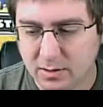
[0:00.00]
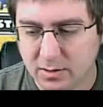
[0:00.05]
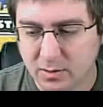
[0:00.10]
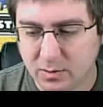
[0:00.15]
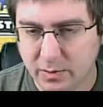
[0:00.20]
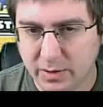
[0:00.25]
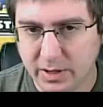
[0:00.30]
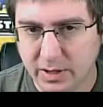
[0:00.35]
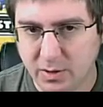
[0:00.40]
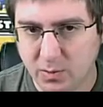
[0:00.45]

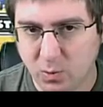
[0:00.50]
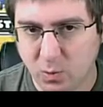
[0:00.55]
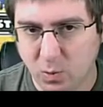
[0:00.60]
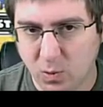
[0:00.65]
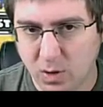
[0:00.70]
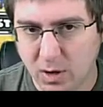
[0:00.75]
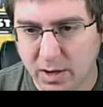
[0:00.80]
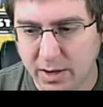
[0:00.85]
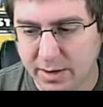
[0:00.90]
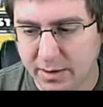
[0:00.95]

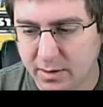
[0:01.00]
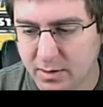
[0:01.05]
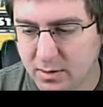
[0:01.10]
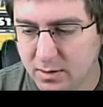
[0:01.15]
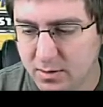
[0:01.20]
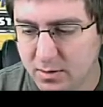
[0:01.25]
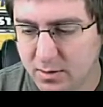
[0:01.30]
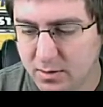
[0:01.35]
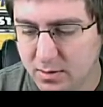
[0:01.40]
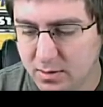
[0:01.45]
1
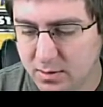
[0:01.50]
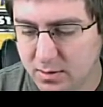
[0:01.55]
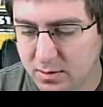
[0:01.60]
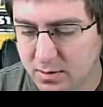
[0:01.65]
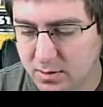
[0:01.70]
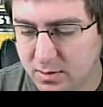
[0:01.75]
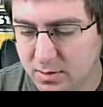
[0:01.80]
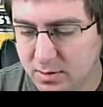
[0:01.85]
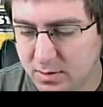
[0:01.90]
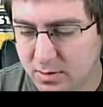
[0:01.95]

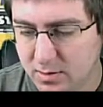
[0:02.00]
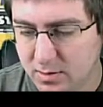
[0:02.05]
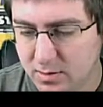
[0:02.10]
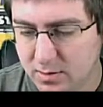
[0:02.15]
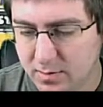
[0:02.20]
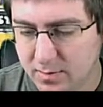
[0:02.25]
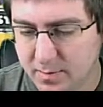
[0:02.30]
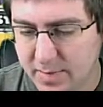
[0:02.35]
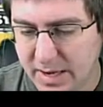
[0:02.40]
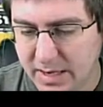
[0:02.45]

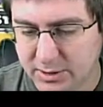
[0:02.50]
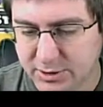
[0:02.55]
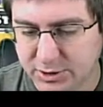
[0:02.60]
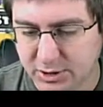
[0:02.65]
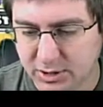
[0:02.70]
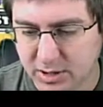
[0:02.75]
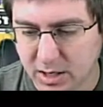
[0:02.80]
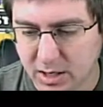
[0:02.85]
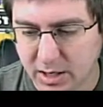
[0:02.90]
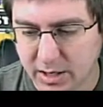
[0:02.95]

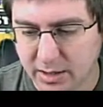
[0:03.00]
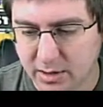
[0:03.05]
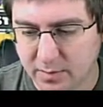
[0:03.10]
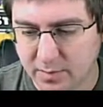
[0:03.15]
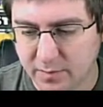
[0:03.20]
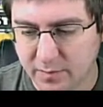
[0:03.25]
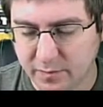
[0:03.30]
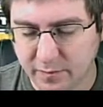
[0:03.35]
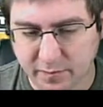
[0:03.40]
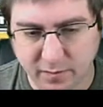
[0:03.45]
mansion
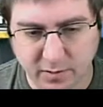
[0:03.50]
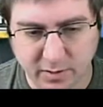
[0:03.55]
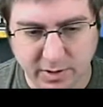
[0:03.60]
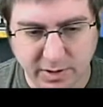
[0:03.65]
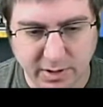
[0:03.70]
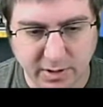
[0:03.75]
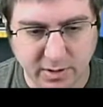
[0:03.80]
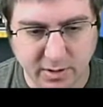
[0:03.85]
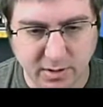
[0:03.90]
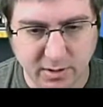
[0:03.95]
item for
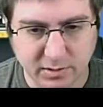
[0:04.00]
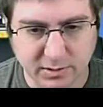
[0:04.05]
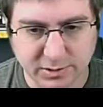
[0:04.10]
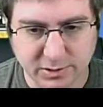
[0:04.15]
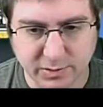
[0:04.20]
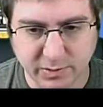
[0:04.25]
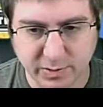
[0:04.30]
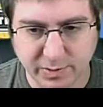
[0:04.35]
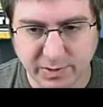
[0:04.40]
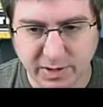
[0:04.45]
here,
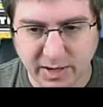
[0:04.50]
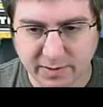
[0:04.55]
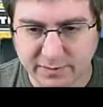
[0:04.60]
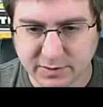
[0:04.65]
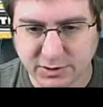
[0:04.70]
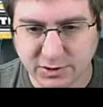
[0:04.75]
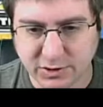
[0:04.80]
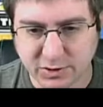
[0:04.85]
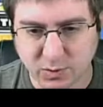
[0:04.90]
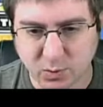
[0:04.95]
so we would have to
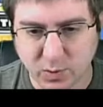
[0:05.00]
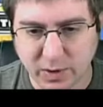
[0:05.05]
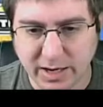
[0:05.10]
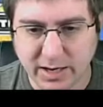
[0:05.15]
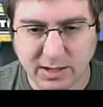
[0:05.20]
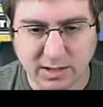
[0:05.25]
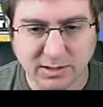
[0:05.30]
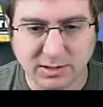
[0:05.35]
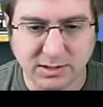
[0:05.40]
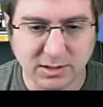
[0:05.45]
just wait
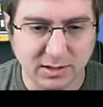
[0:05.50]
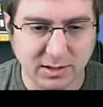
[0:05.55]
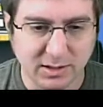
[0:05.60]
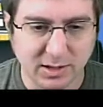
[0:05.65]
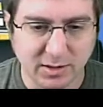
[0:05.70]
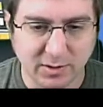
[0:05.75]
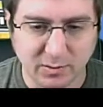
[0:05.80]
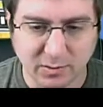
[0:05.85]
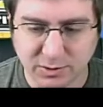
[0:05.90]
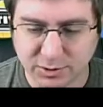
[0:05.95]
until
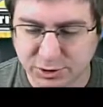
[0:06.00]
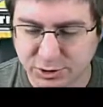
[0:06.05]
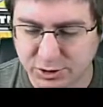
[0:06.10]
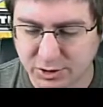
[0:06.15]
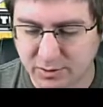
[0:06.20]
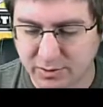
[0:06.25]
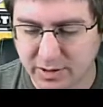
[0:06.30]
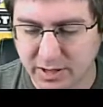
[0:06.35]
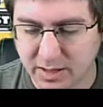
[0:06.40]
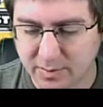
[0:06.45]
another one
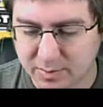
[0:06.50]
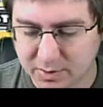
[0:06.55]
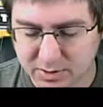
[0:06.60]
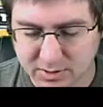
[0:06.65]
showed up.